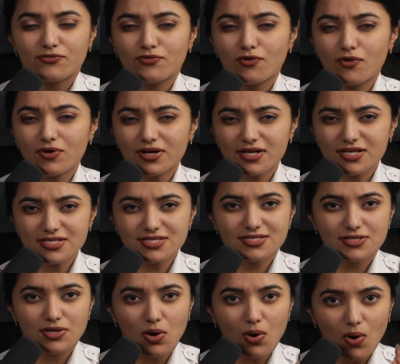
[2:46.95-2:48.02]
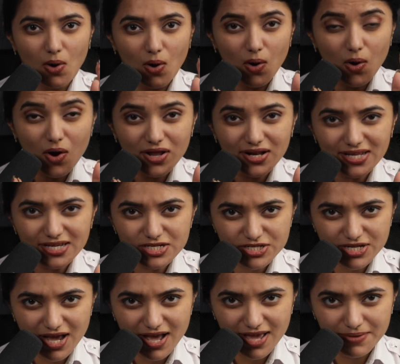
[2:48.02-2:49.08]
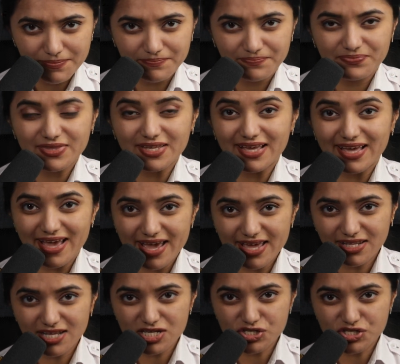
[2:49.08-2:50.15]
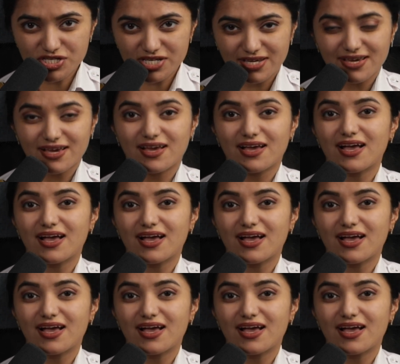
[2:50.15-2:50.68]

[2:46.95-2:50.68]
Focus all your time, energy,